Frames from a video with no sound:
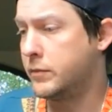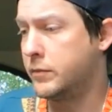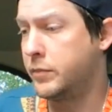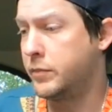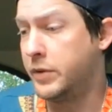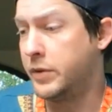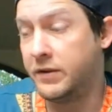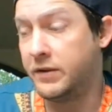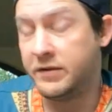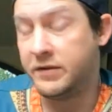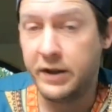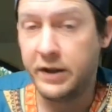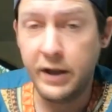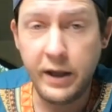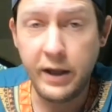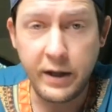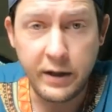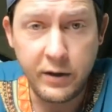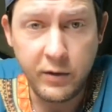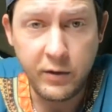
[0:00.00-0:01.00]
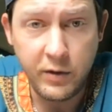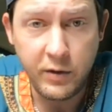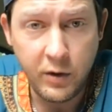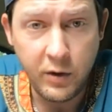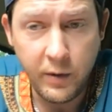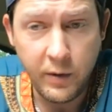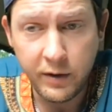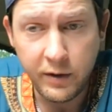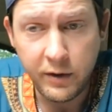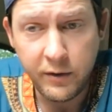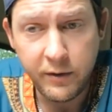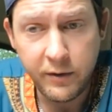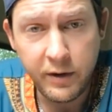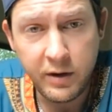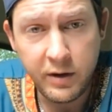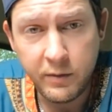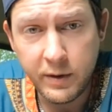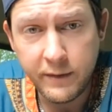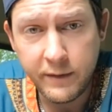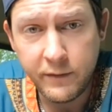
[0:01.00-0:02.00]
Because again, you can go out and
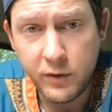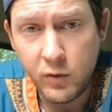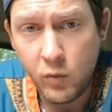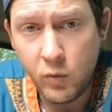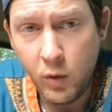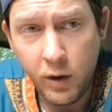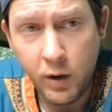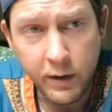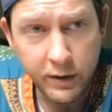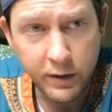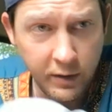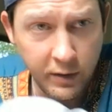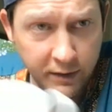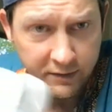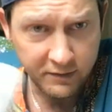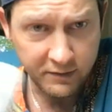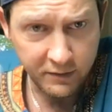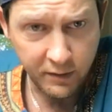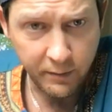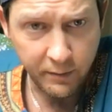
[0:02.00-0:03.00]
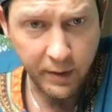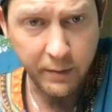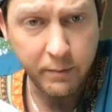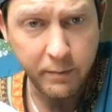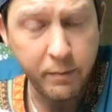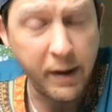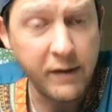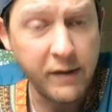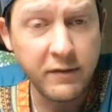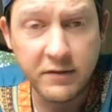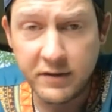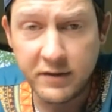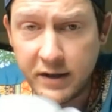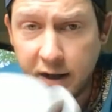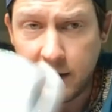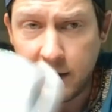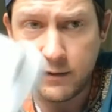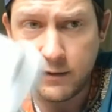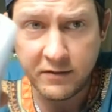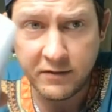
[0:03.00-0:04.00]
create whatever you want. You guys saw my
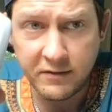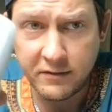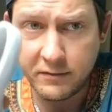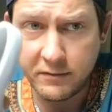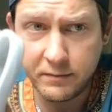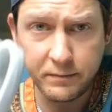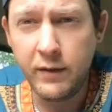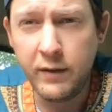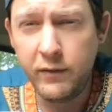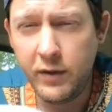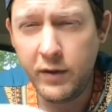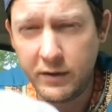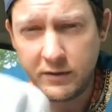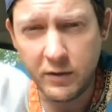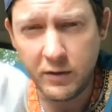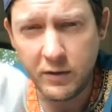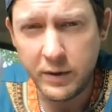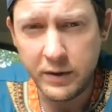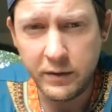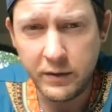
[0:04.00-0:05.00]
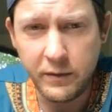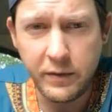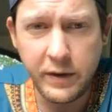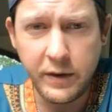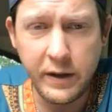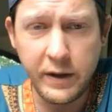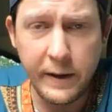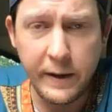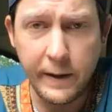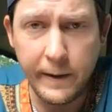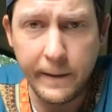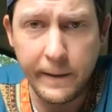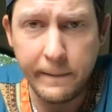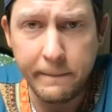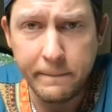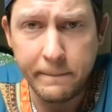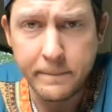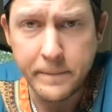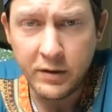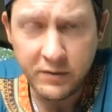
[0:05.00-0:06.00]
bouncy house. You guys go into
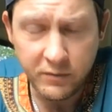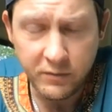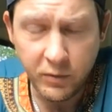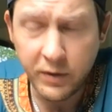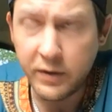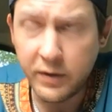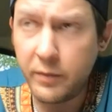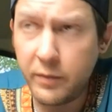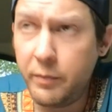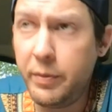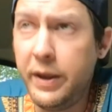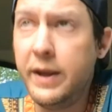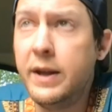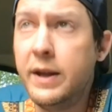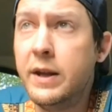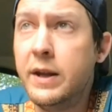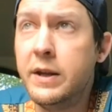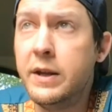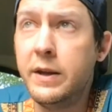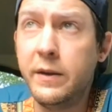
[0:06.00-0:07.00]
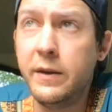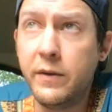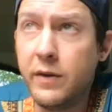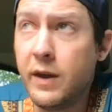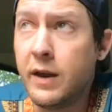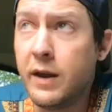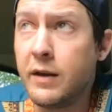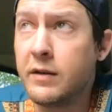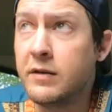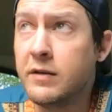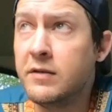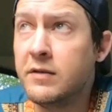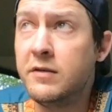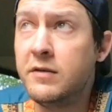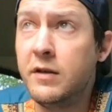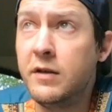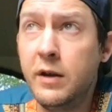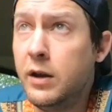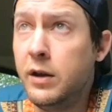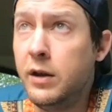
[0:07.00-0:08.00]
it's one of the pinned
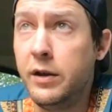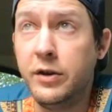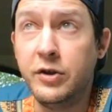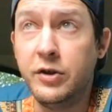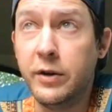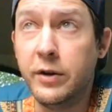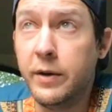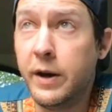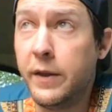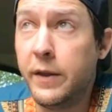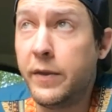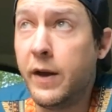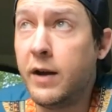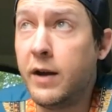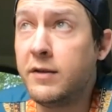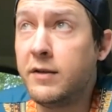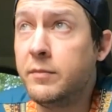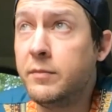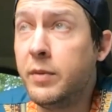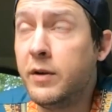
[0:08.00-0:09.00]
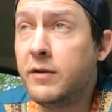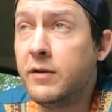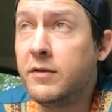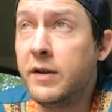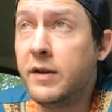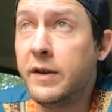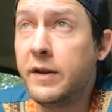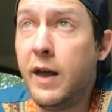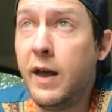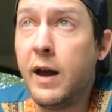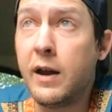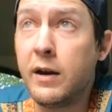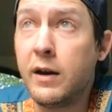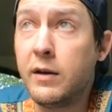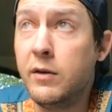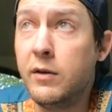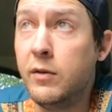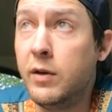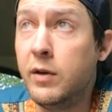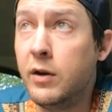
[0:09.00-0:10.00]
things. You generate $1,000 like
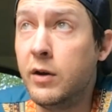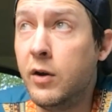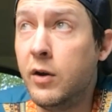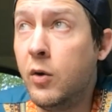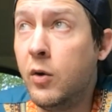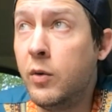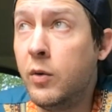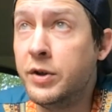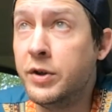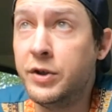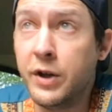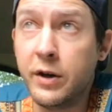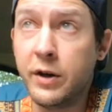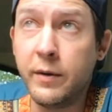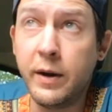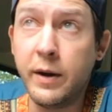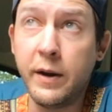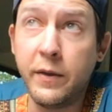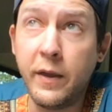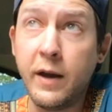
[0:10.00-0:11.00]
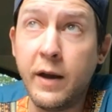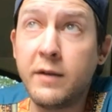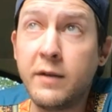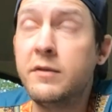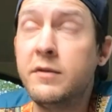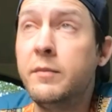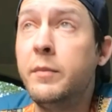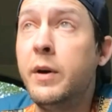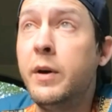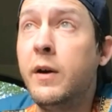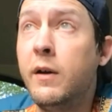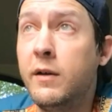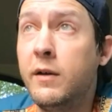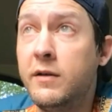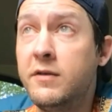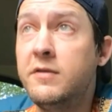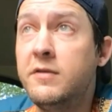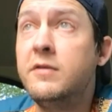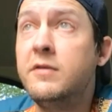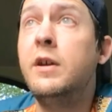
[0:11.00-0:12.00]
that. You can go and generate
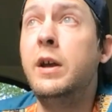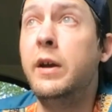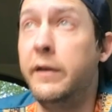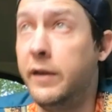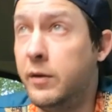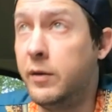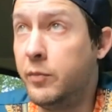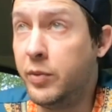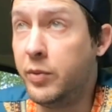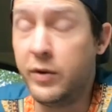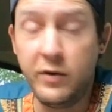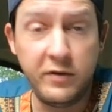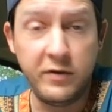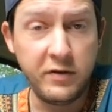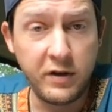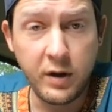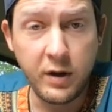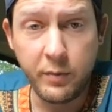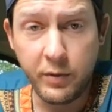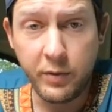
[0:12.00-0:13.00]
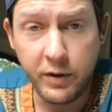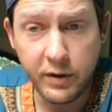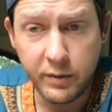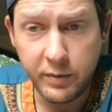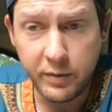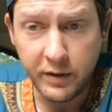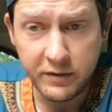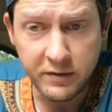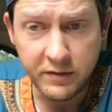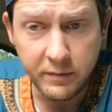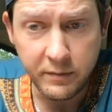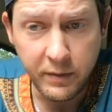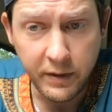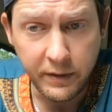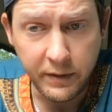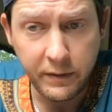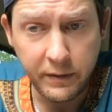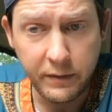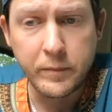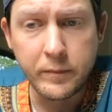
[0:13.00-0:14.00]
$1,000 and then produce a couple $100 a
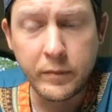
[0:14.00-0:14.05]
month.